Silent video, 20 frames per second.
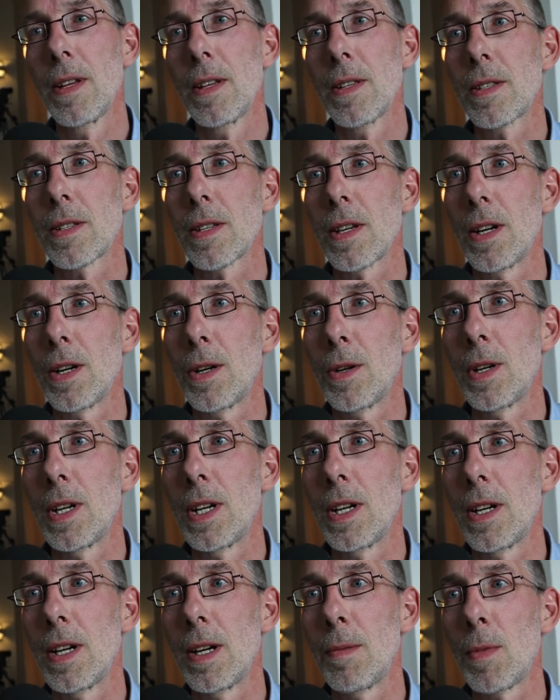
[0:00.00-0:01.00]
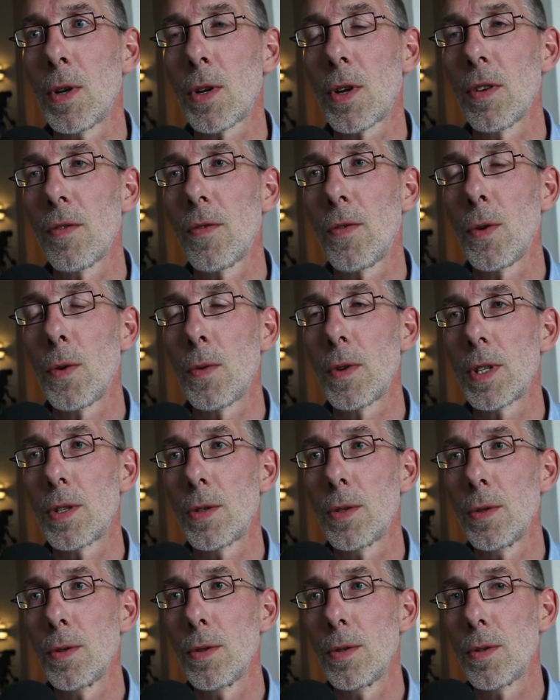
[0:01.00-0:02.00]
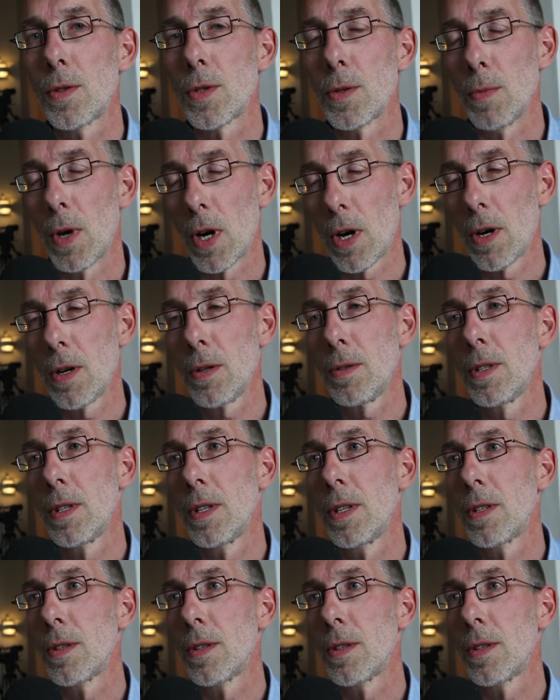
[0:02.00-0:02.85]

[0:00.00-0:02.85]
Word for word: So uh, I'm looking forward to tomorrow